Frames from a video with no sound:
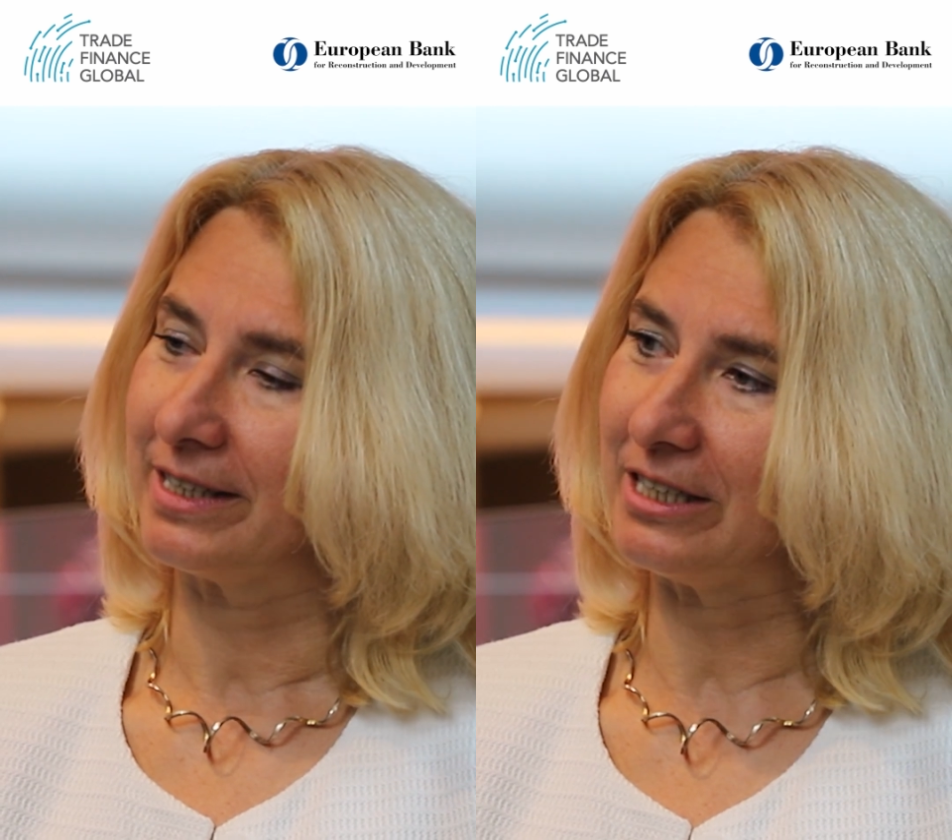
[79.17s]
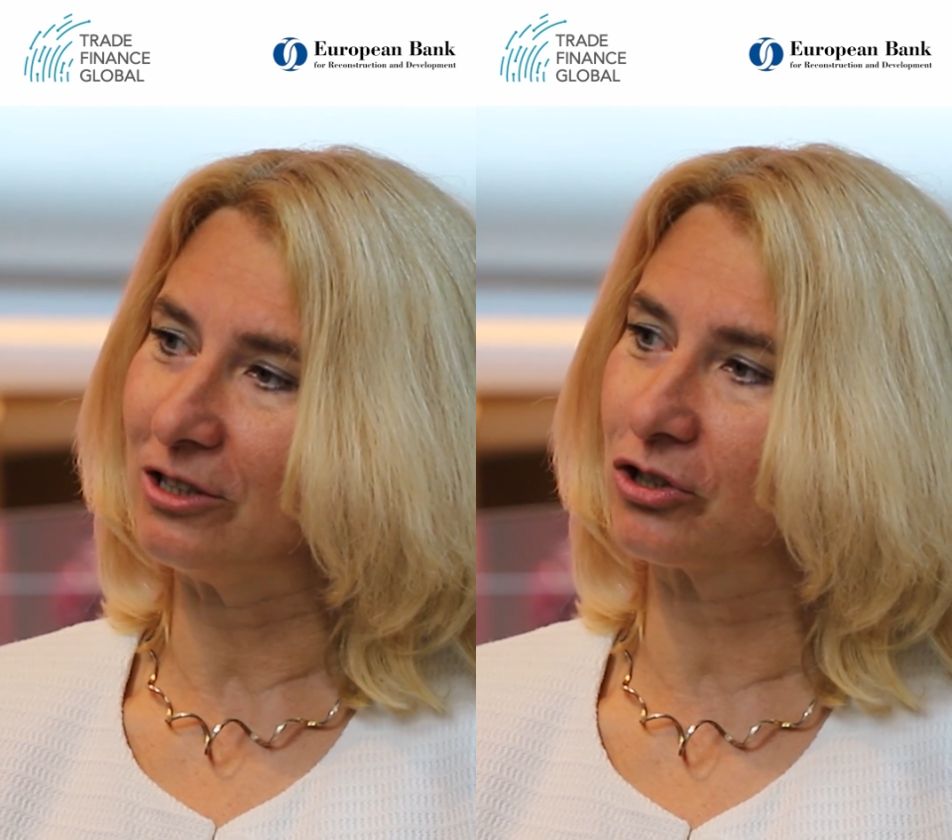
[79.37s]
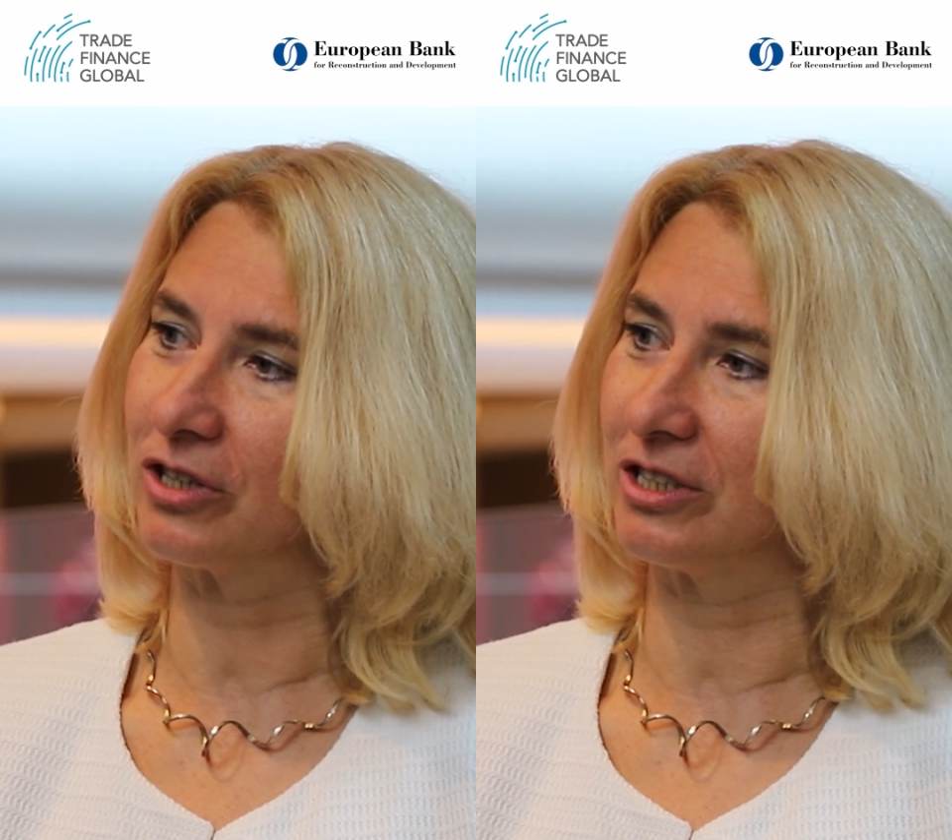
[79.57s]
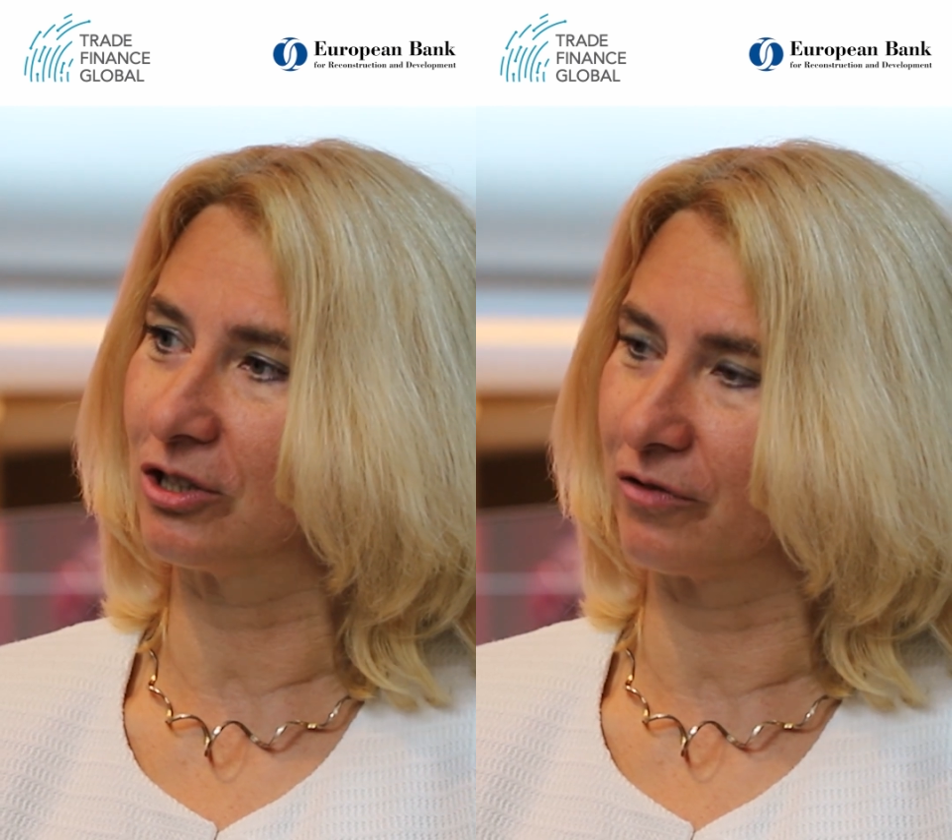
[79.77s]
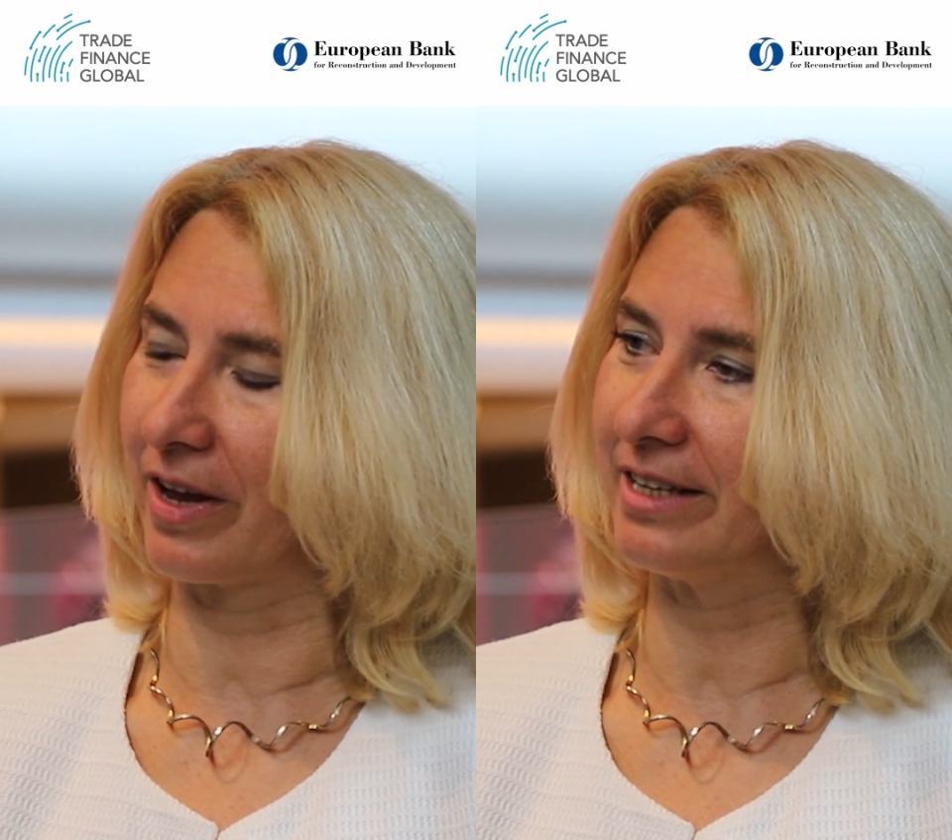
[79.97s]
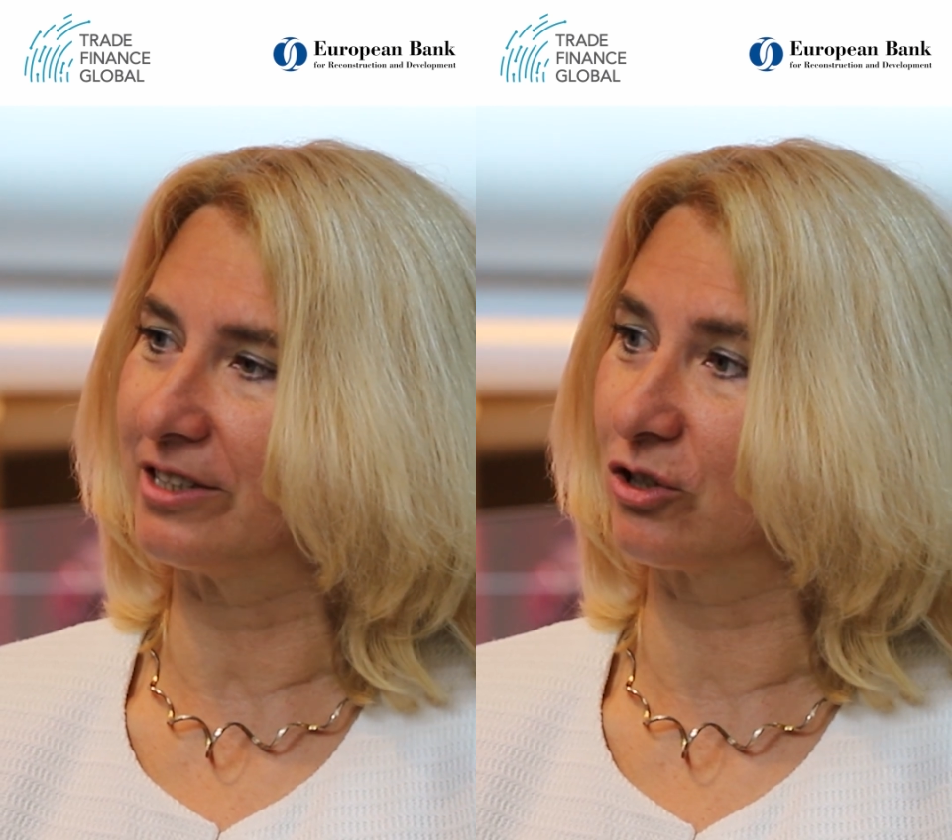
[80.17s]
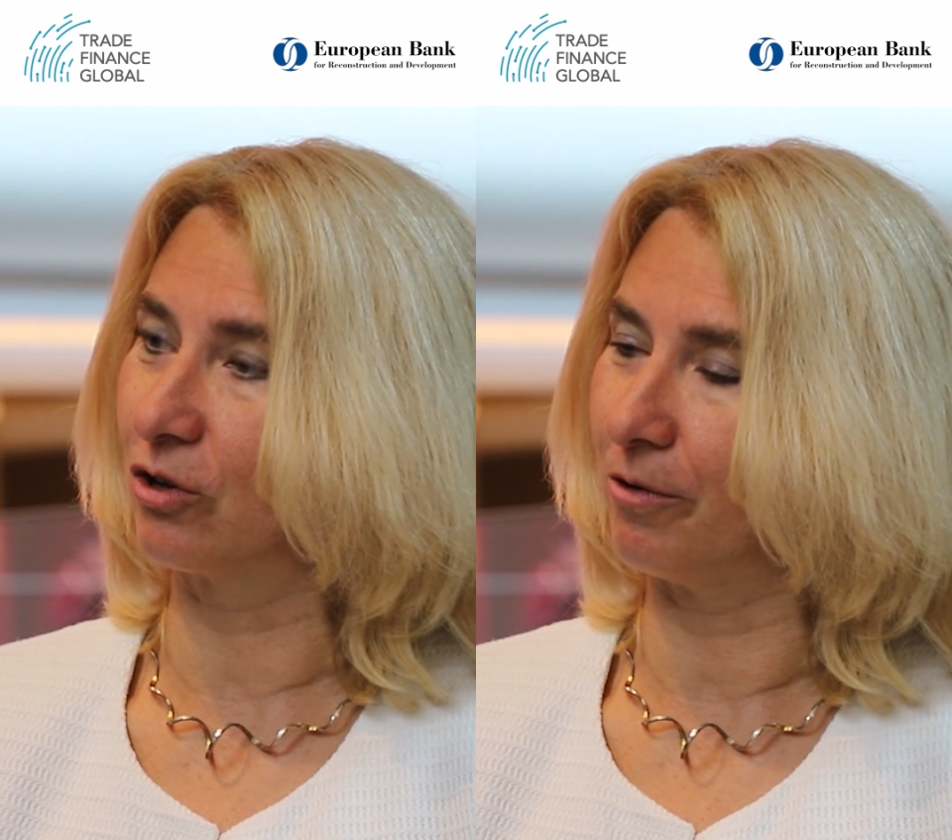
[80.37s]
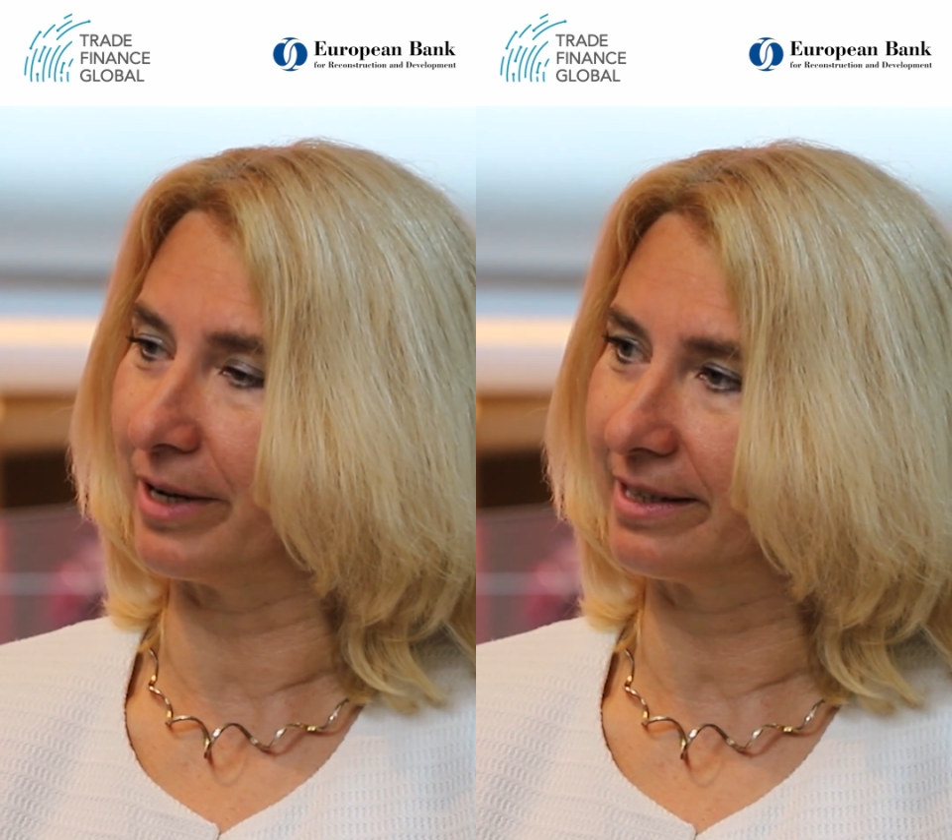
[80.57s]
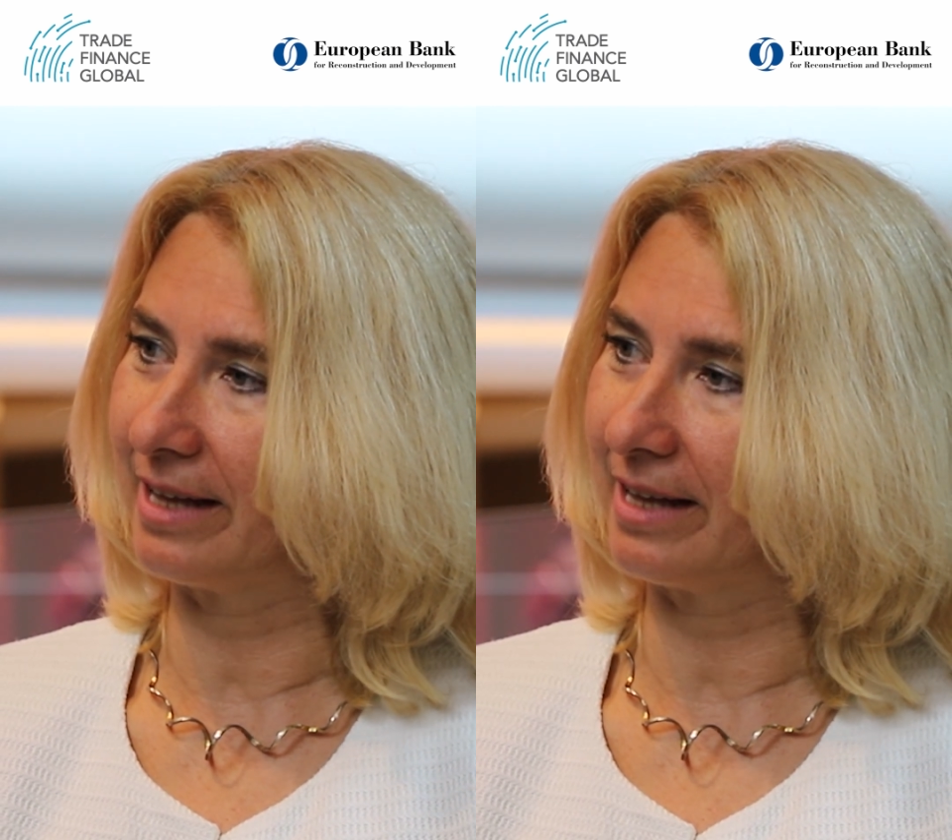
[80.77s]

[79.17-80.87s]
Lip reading: interest rates going